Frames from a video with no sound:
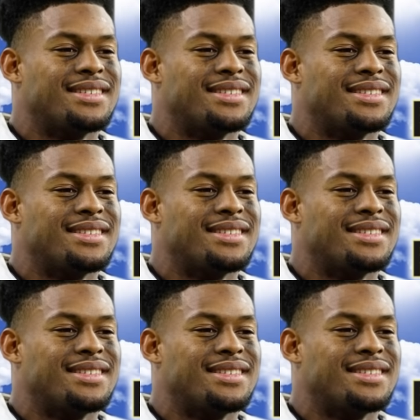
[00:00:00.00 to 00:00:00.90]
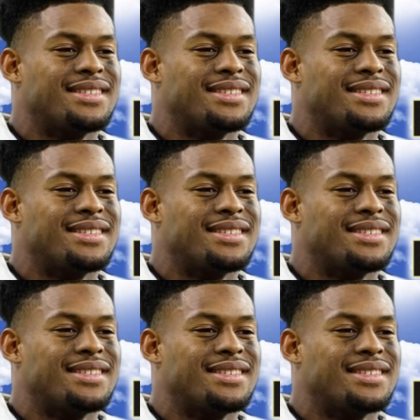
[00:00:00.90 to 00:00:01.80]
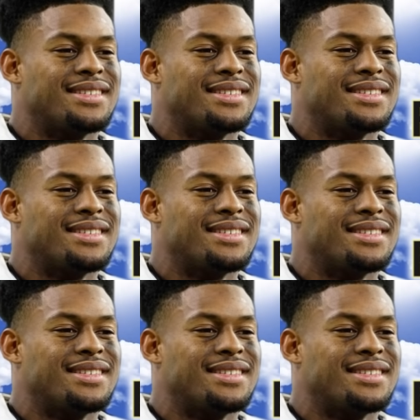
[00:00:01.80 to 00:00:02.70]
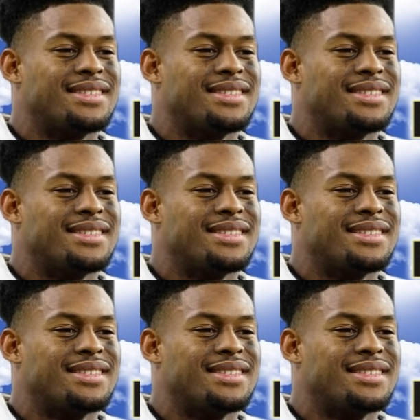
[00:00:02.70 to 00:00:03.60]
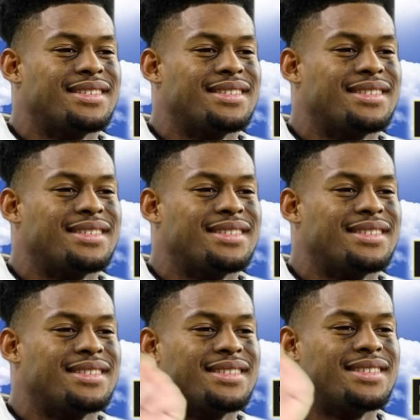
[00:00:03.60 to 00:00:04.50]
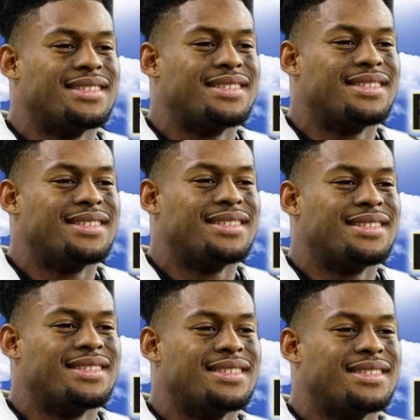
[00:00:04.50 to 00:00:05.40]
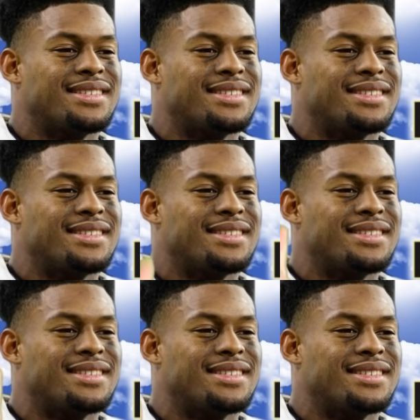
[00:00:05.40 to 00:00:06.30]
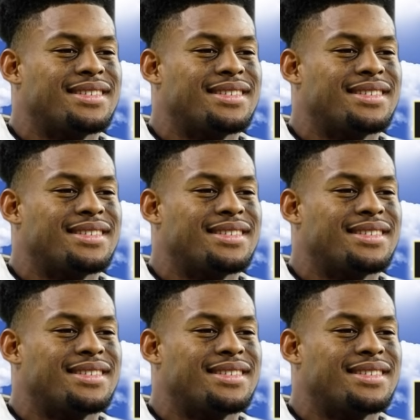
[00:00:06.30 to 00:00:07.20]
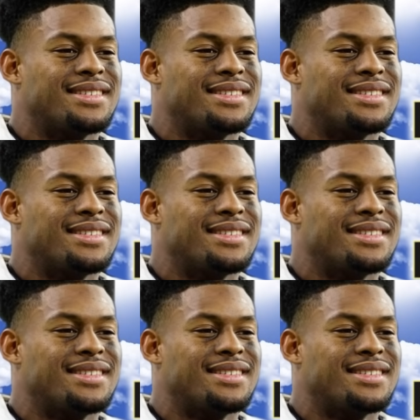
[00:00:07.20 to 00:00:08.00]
No words are spoken by the person on screen.